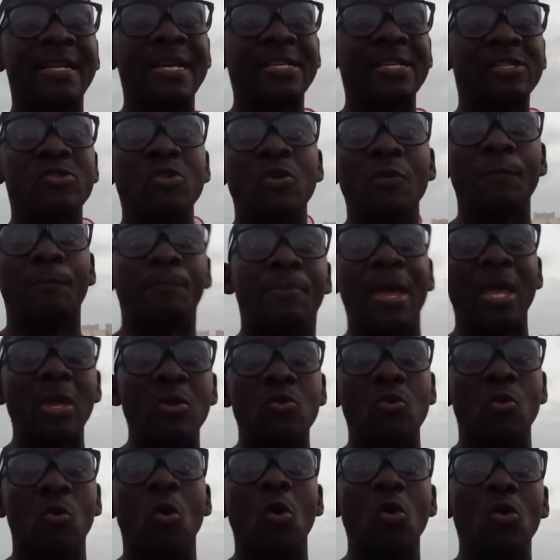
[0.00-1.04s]
does not pay
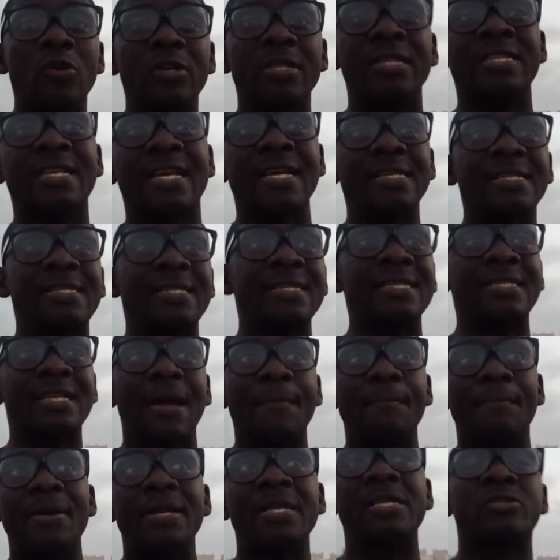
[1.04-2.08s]
you, or in case this
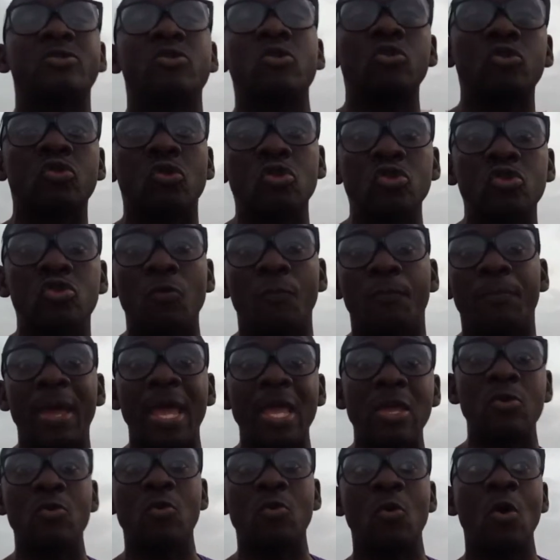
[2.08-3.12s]
company is not going to pay
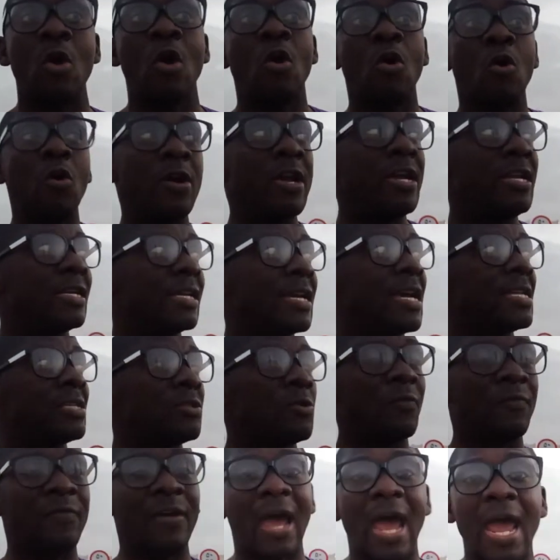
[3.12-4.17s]
you, or in case
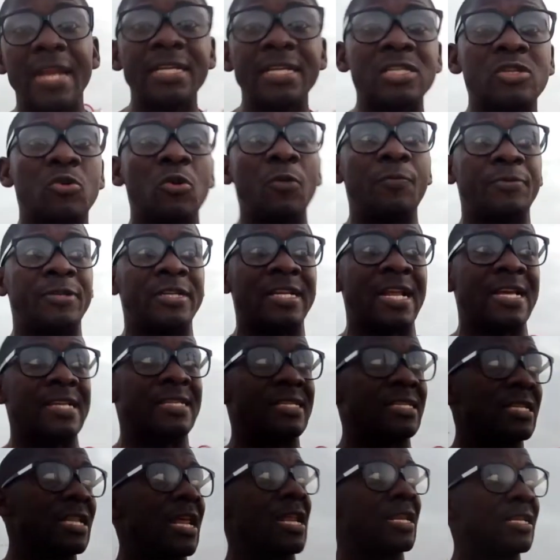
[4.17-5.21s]
of
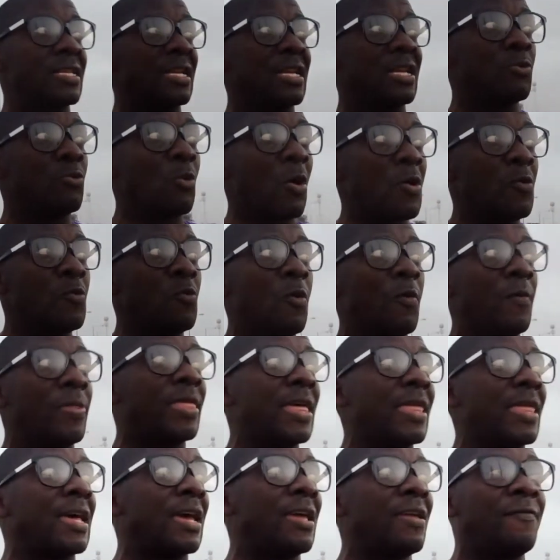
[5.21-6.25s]
unscrupulousness in one way or
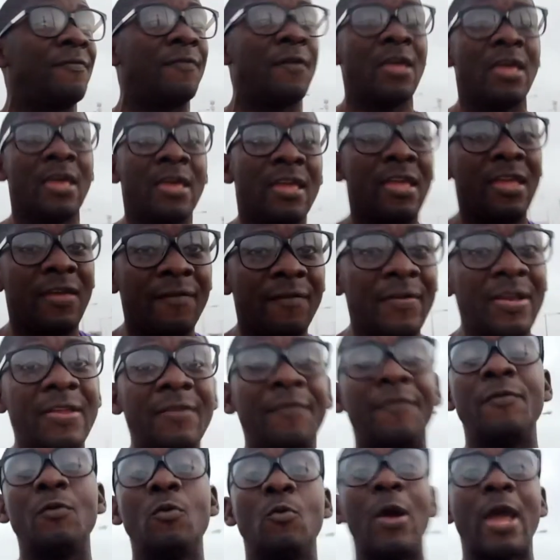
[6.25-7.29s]
the other, even
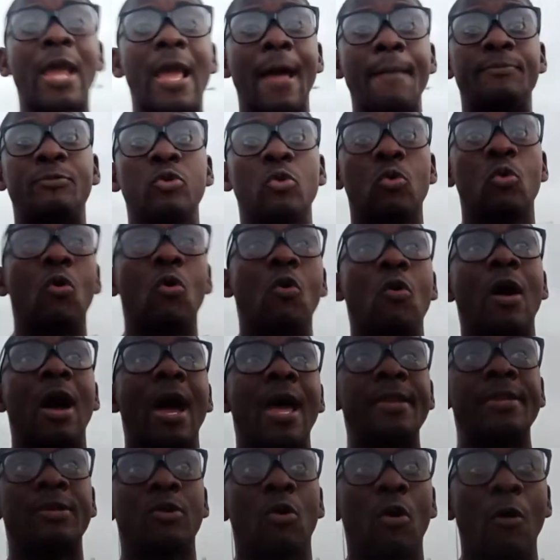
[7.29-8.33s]
if you wake up to go
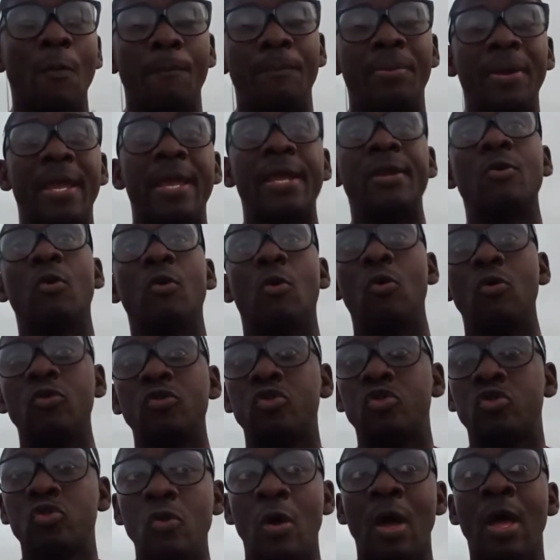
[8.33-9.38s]
and complain or
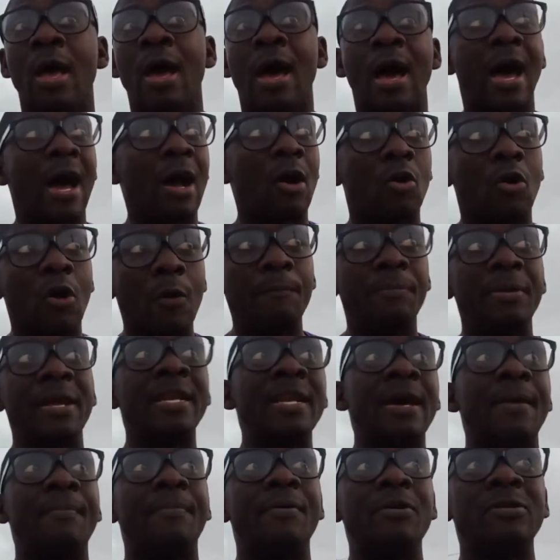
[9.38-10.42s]
to
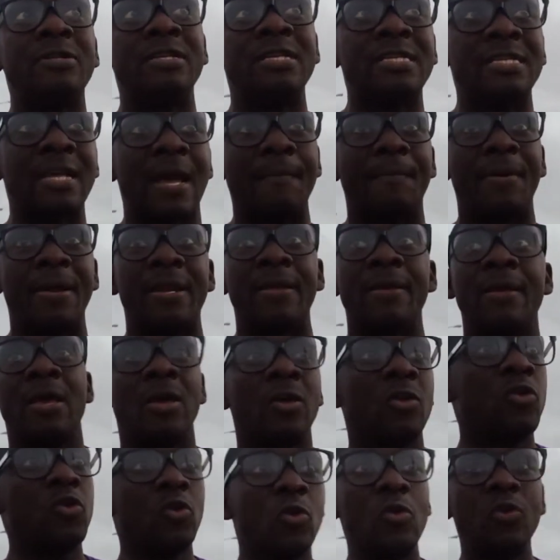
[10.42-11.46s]
complain about this
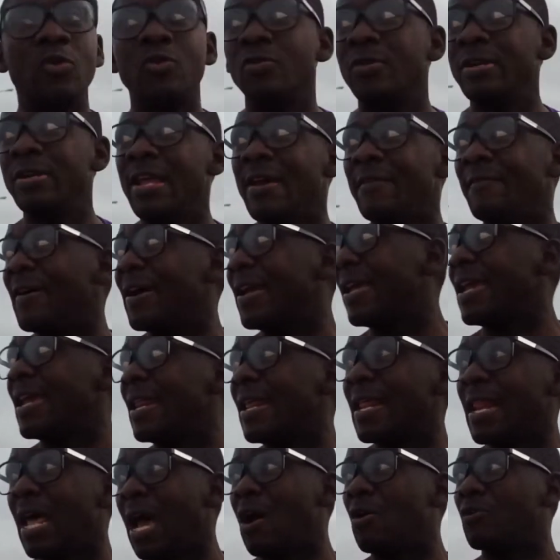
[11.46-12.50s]
company, you never get
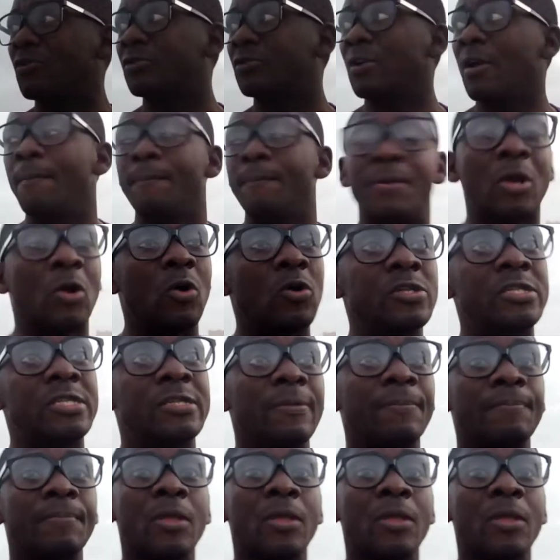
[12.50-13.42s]
it out because